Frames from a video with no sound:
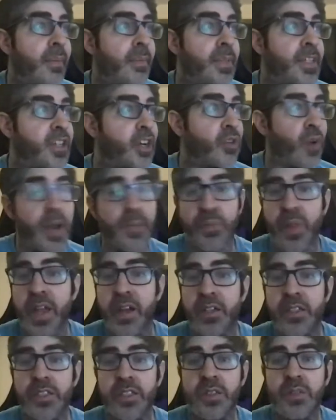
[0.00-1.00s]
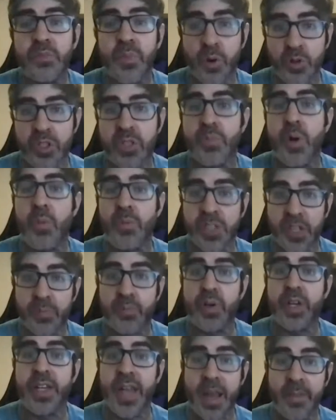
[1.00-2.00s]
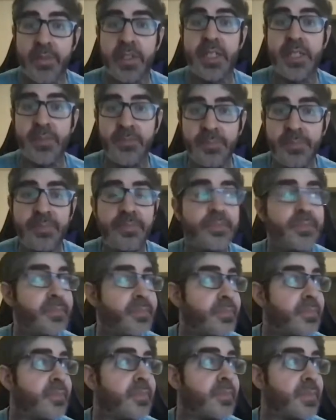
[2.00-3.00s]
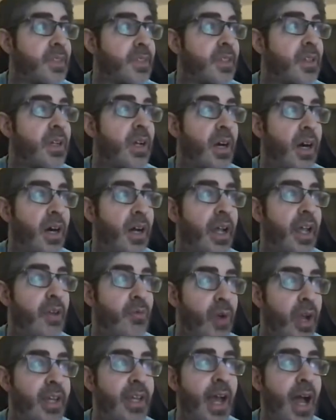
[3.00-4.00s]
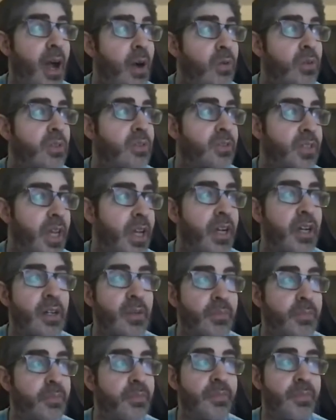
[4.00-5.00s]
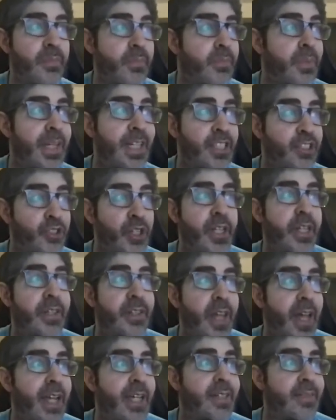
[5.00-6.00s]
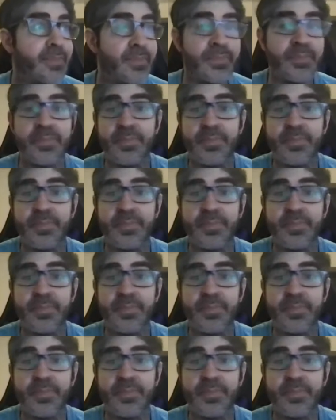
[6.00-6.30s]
These are great players. Most of the moments are pretty damn good. And right now, they're being treated like